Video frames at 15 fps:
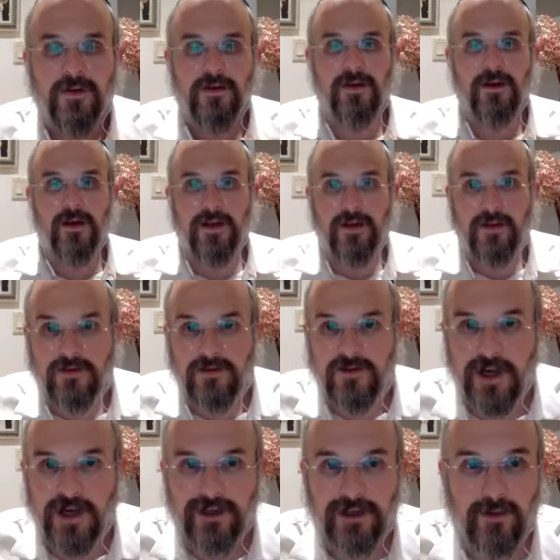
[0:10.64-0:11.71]
Yeah, that,
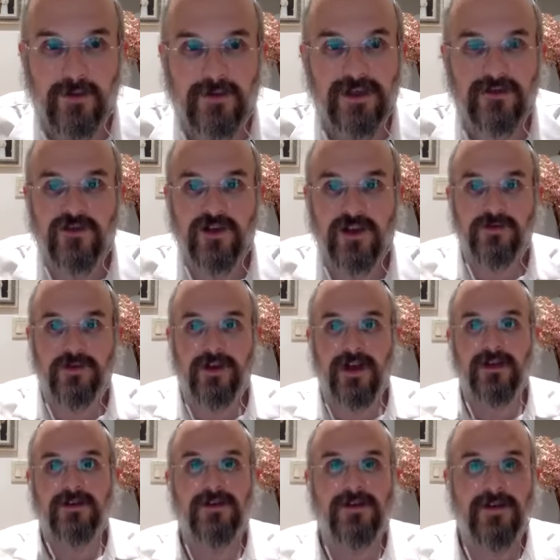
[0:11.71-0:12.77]
check out the website in general. It
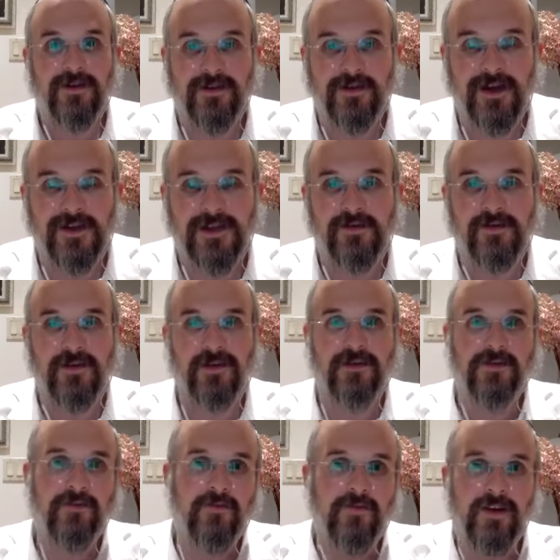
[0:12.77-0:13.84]
has, uh, has everything.
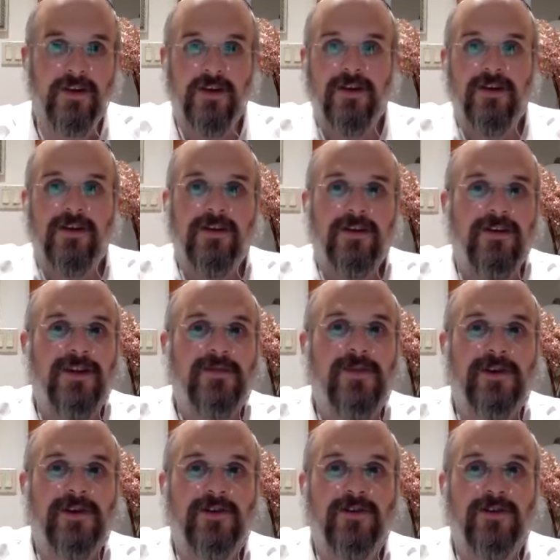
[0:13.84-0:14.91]

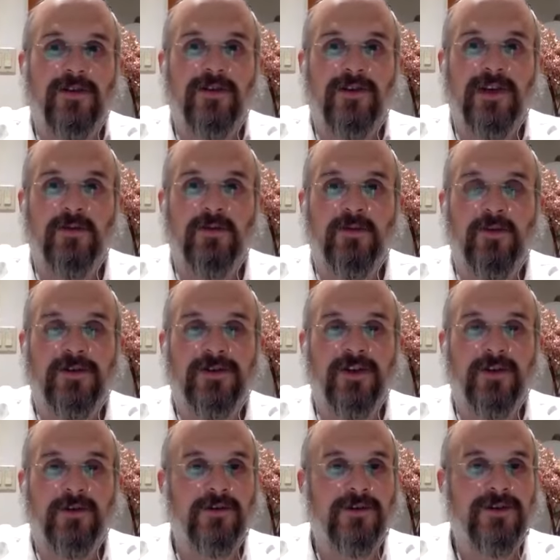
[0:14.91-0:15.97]
Especially you can go to
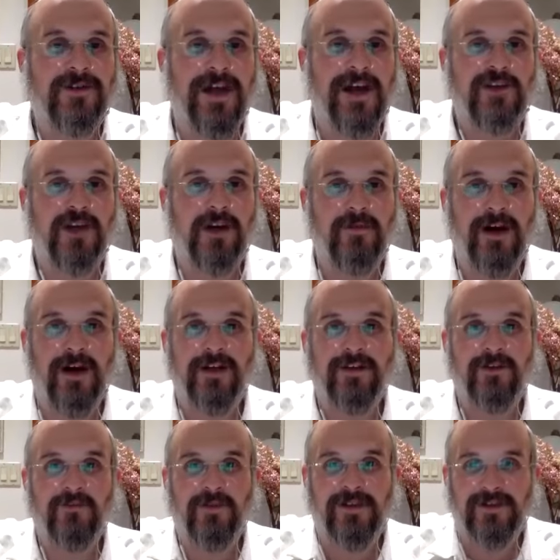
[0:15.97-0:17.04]
hebrewbooks.org slash Chabad, and
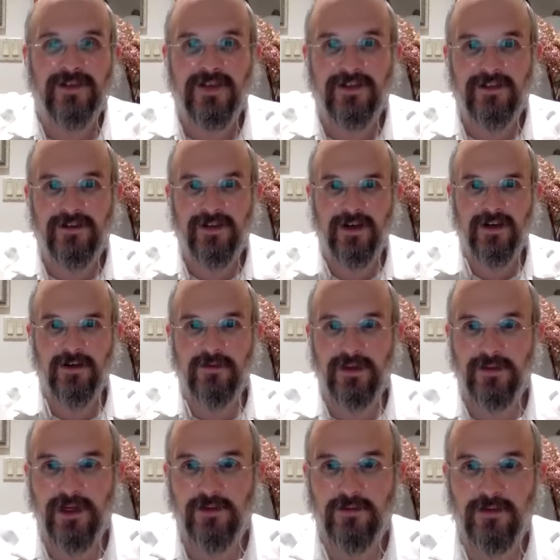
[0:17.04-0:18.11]
you basically get the entire Chabad
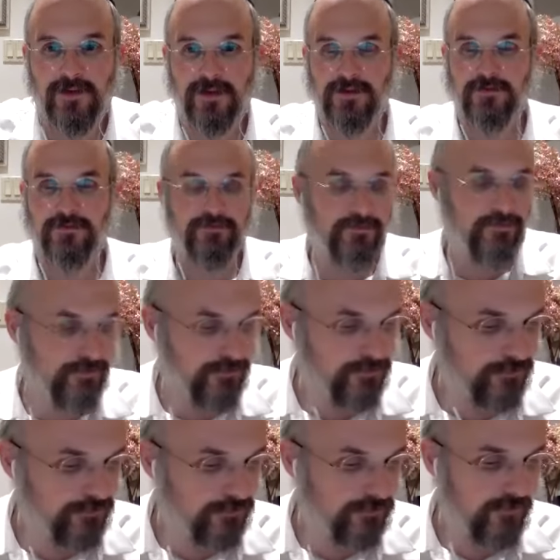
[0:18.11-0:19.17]
library there.
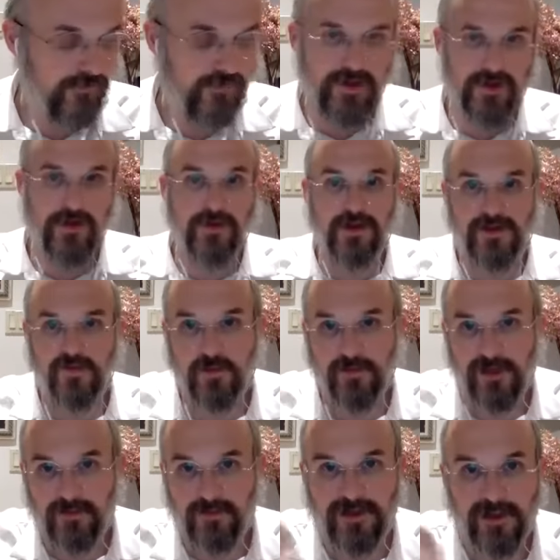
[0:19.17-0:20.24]
In this
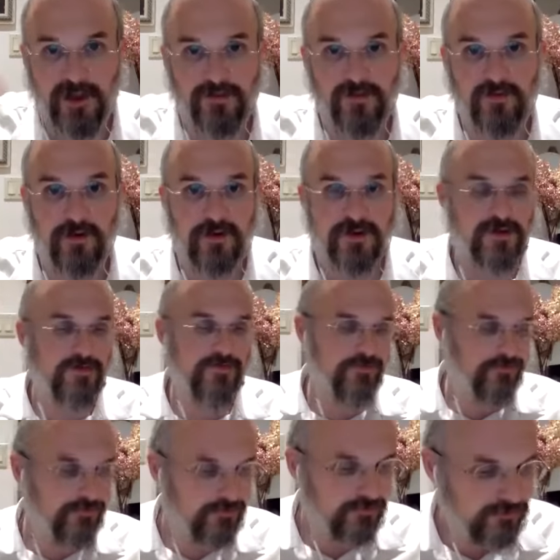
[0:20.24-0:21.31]
format, PDF of books.
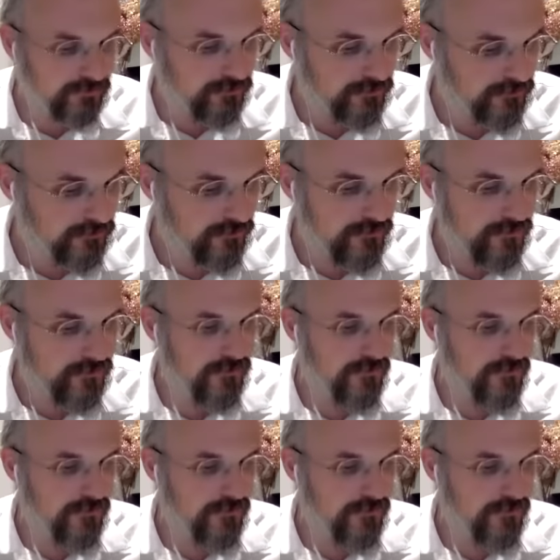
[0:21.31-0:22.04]
Wow.